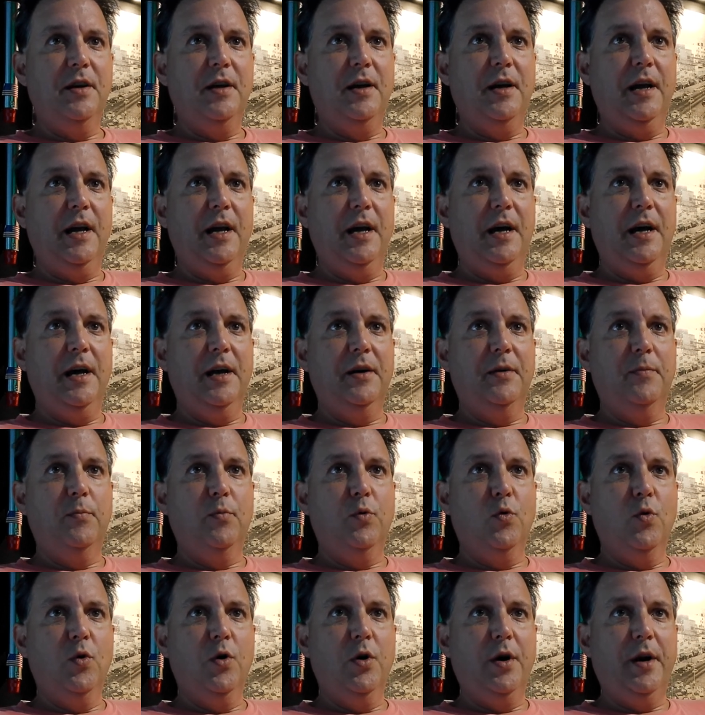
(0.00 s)
and
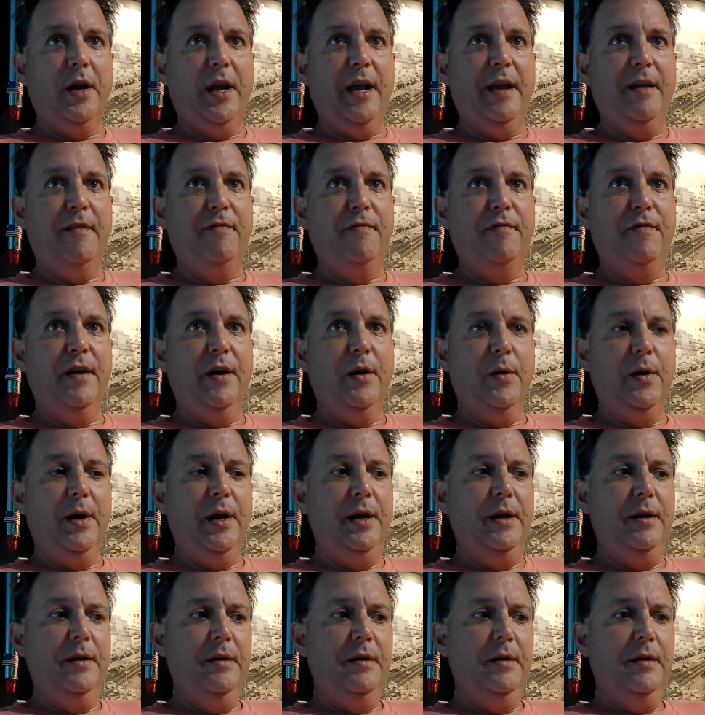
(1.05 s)
board a ferry